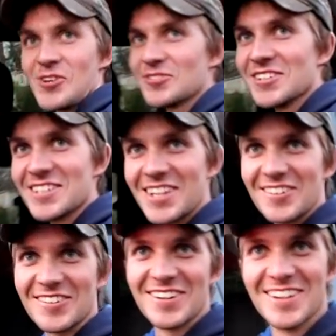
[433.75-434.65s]
I don't
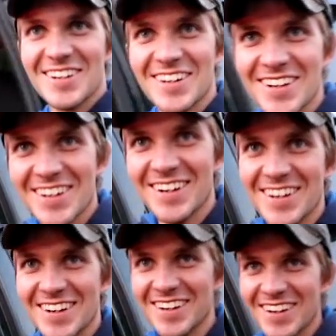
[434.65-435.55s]
want you to come and get
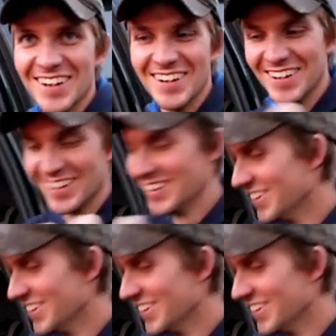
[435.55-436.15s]
me, so don't don't